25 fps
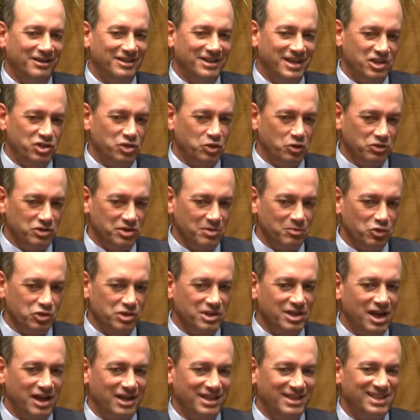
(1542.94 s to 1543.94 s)
They sold some more
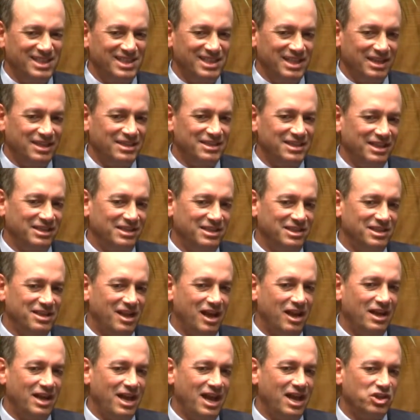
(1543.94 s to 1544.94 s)
stock at $6, and the
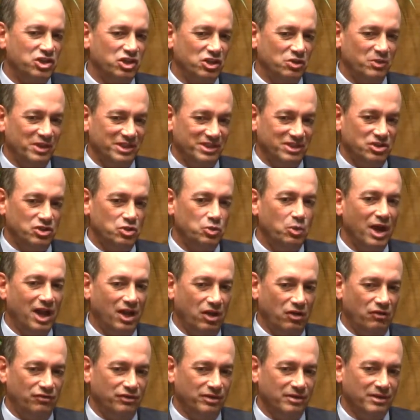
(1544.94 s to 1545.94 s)
stock actually went to
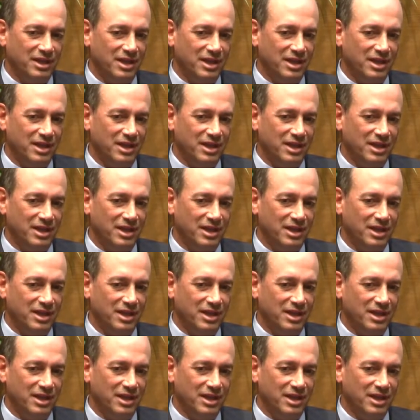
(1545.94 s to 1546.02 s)
$12.